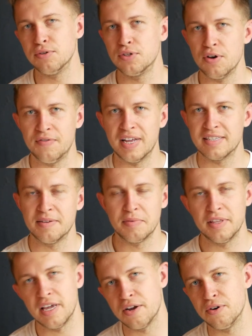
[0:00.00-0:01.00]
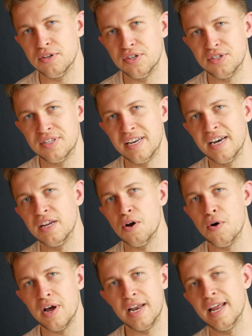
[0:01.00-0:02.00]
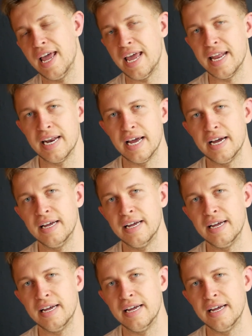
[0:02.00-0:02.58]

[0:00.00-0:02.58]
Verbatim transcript: So if that's something that you're interested in, go ahead and